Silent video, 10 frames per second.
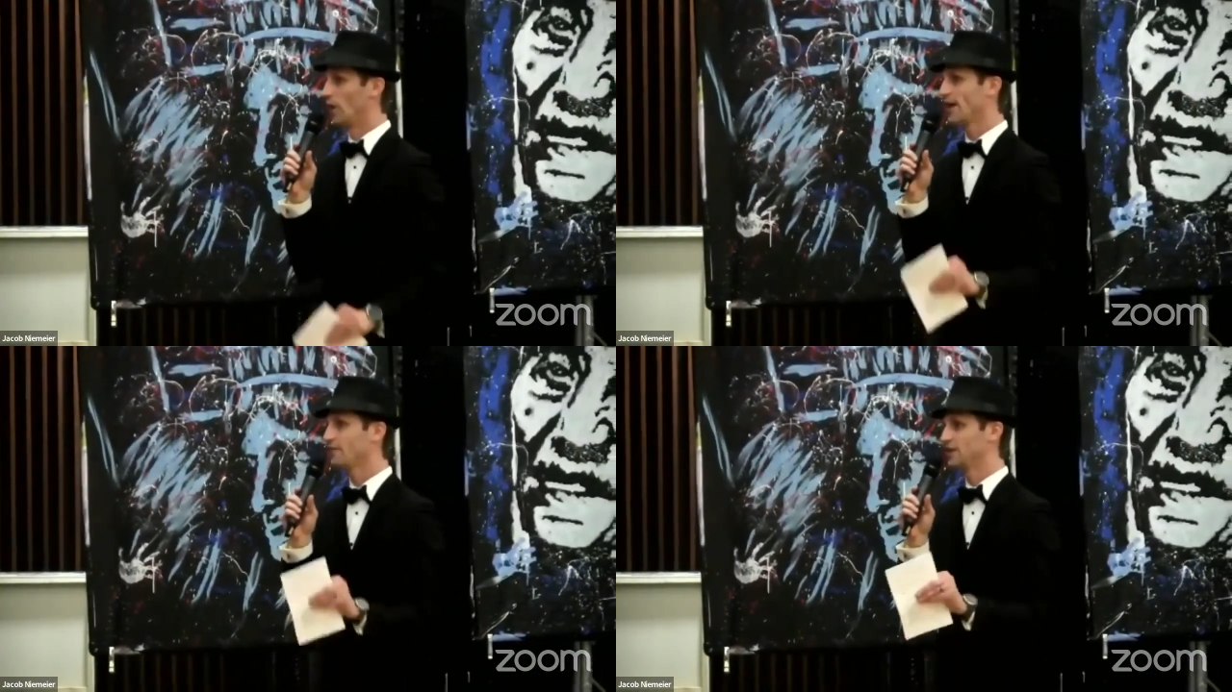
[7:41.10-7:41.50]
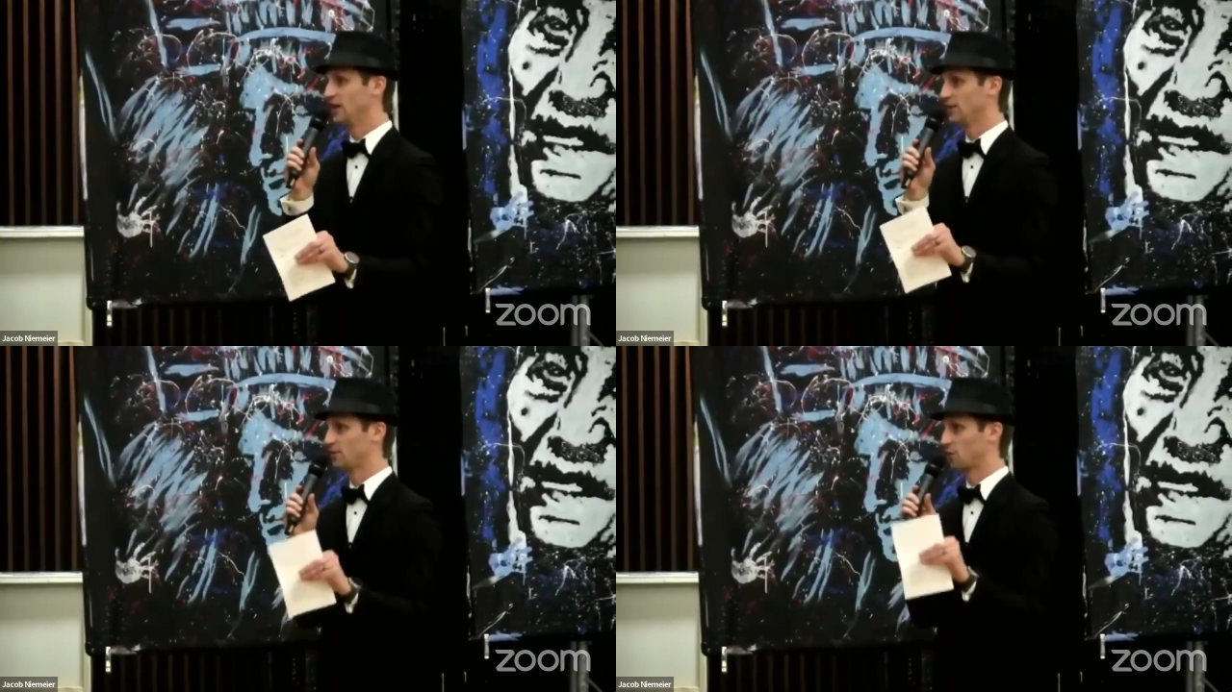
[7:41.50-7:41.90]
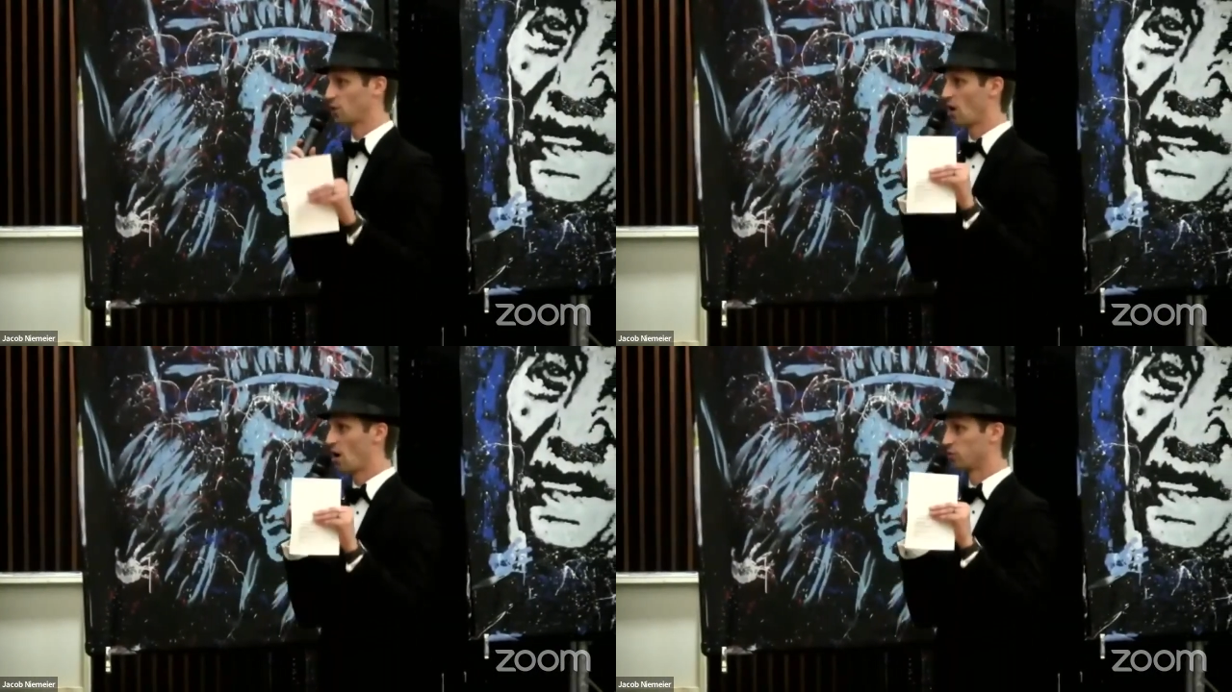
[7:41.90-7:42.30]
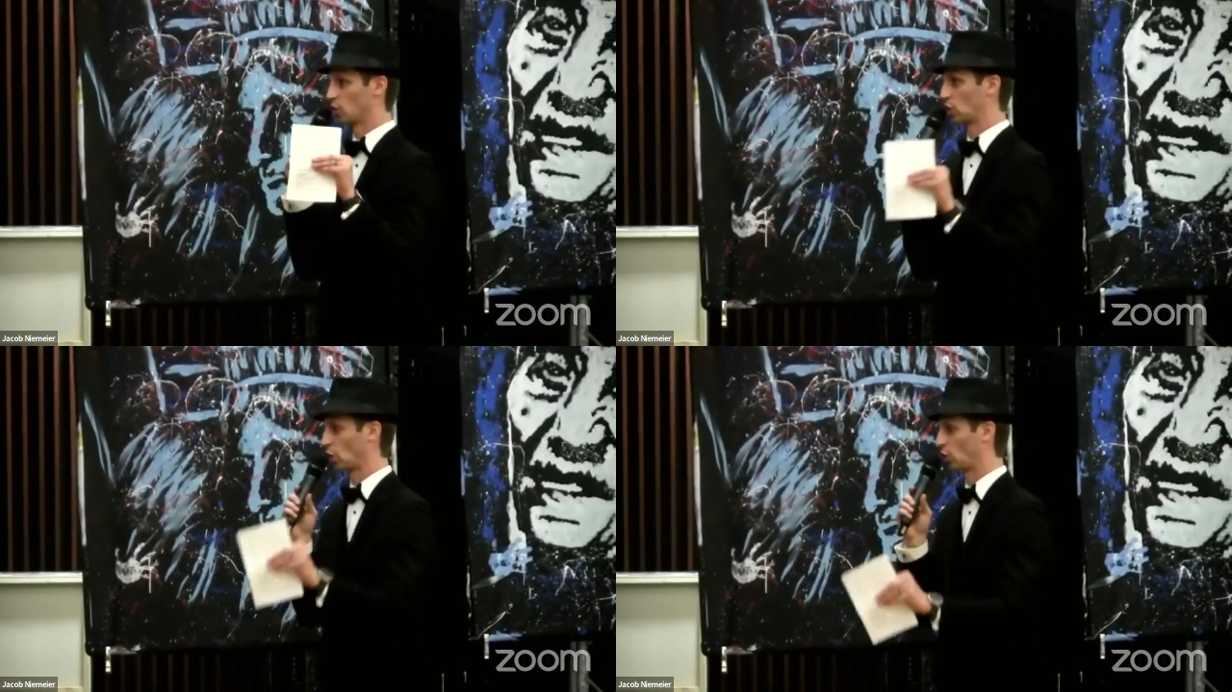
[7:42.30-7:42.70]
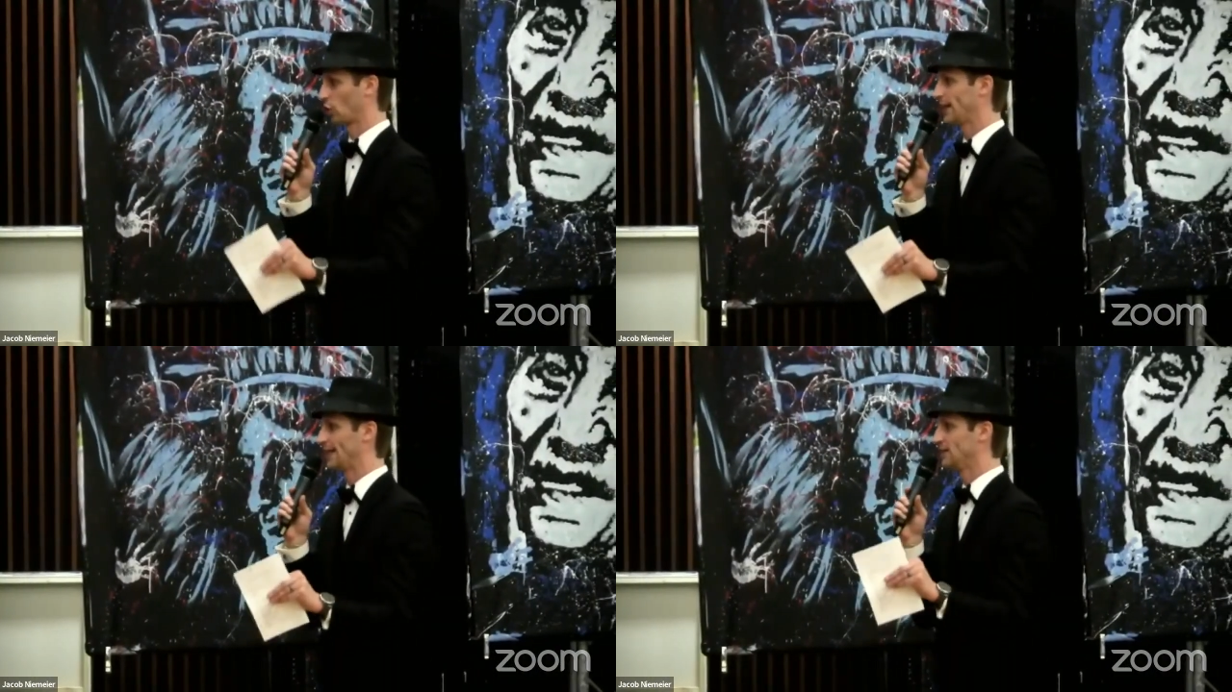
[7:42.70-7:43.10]
We have a need for a
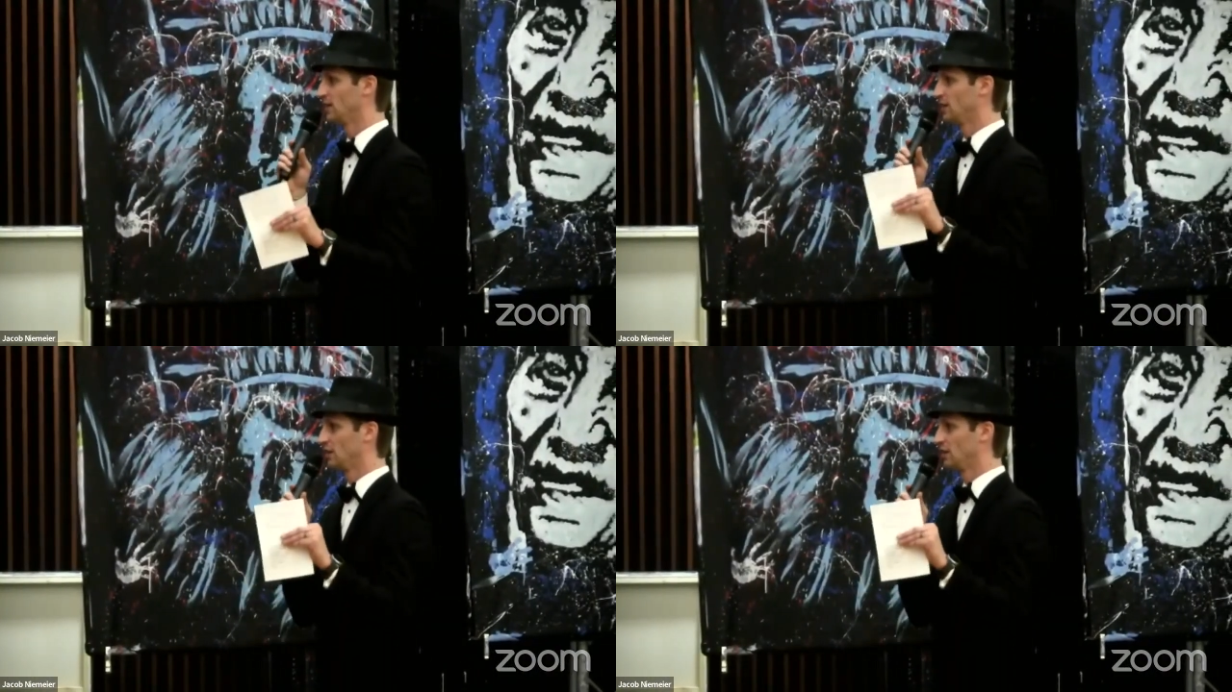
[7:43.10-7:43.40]
recurring